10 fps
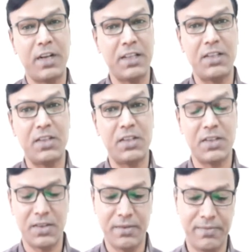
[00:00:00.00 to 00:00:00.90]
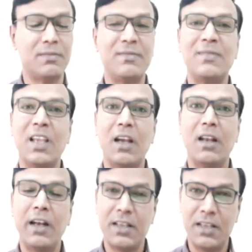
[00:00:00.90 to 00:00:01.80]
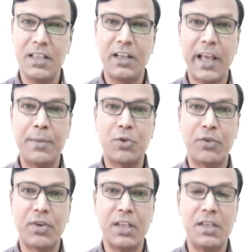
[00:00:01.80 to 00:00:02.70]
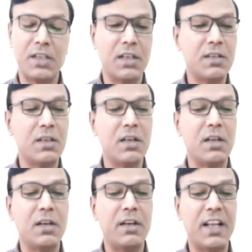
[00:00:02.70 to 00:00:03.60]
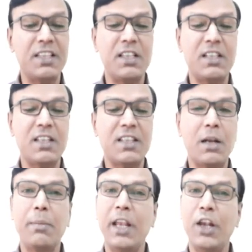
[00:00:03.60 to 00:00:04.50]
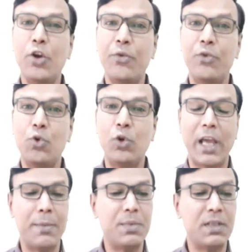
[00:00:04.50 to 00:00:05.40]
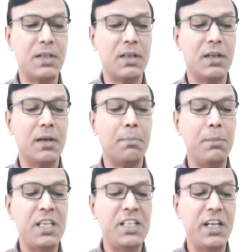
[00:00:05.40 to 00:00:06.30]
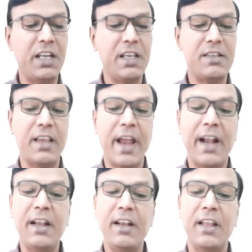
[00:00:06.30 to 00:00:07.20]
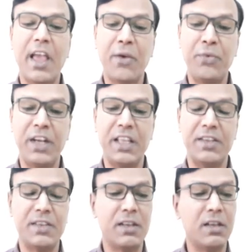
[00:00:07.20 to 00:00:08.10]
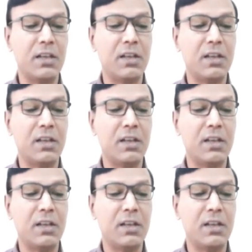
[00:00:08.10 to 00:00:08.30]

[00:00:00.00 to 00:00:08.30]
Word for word: transistors let us see the types of transistors transistors are mainly of two types BJTs and FETs.